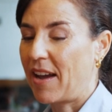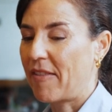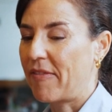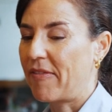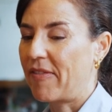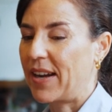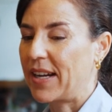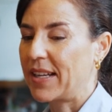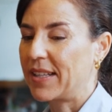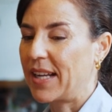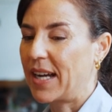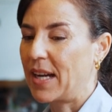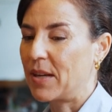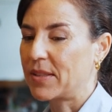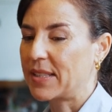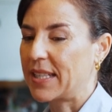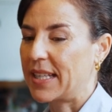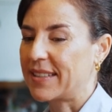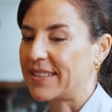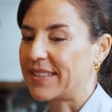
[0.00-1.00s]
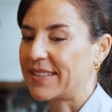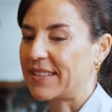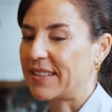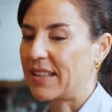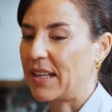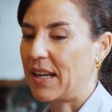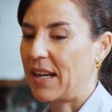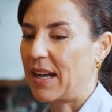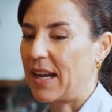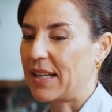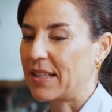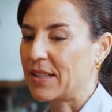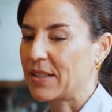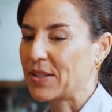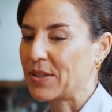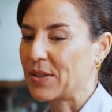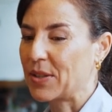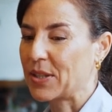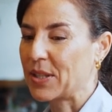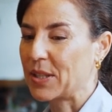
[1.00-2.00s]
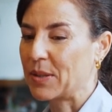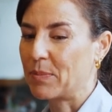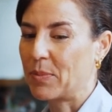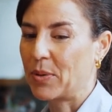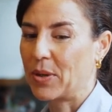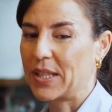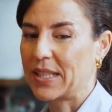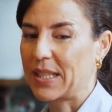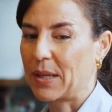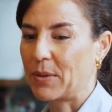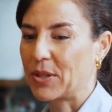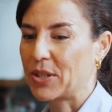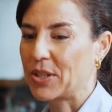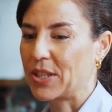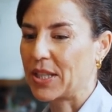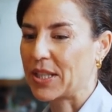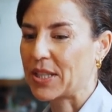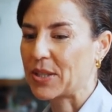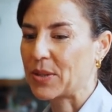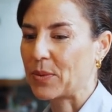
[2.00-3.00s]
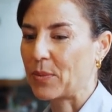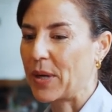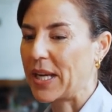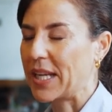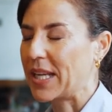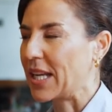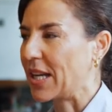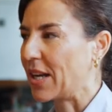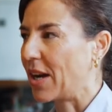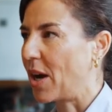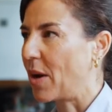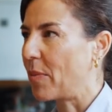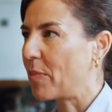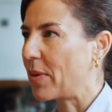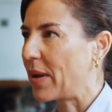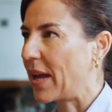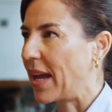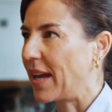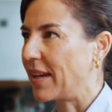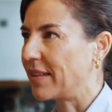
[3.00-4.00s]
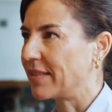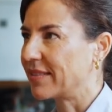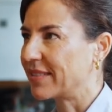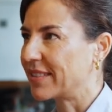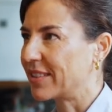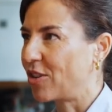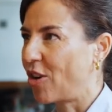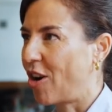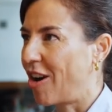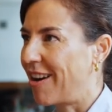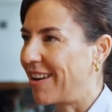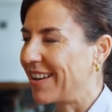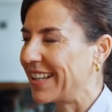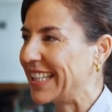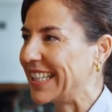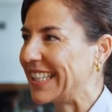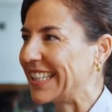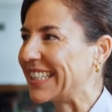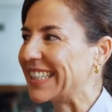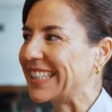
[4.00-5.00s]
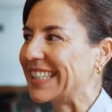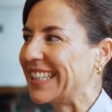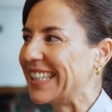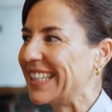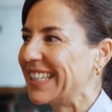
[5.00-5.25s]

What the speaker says: find out that at a certain point I was just waking up and calling